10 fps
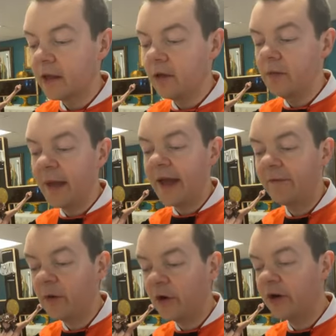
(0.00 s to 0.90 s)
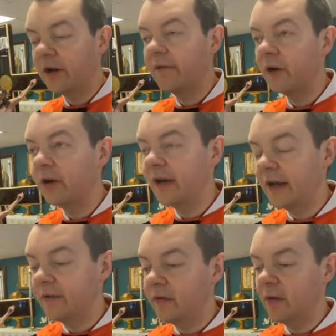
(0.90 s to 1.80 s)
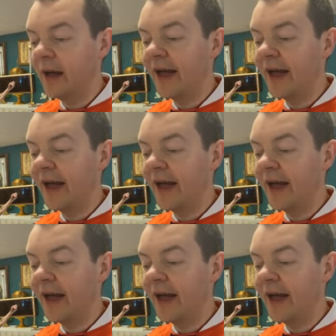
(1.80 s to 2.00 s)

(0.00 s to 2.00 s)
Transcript: You may have heard of her. If you